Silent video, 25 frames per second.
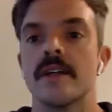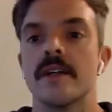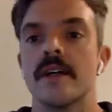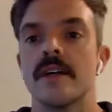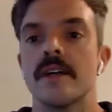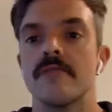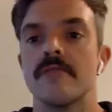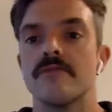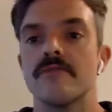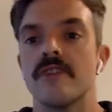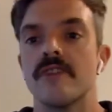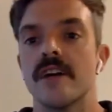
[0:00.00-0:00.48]

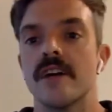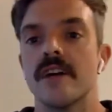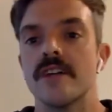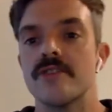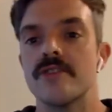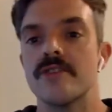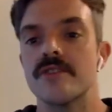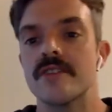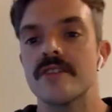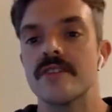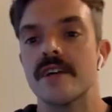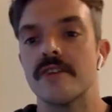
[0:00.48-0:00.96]
and find
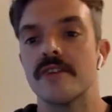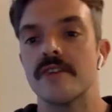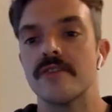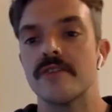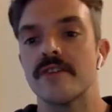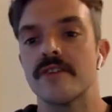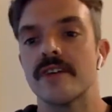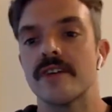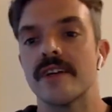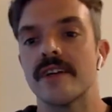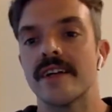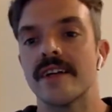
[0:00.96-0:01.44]
yourself
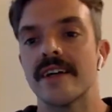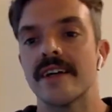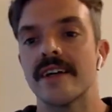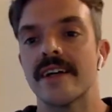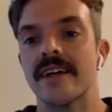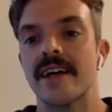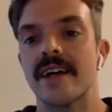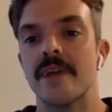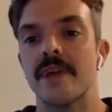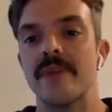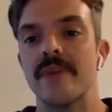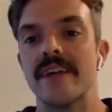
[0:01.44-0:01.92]

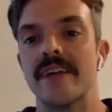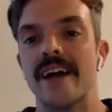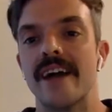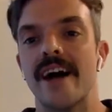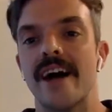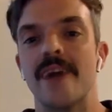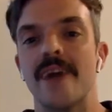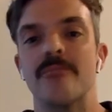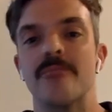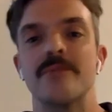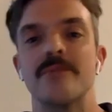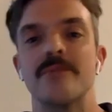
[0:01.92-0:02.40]
coming up.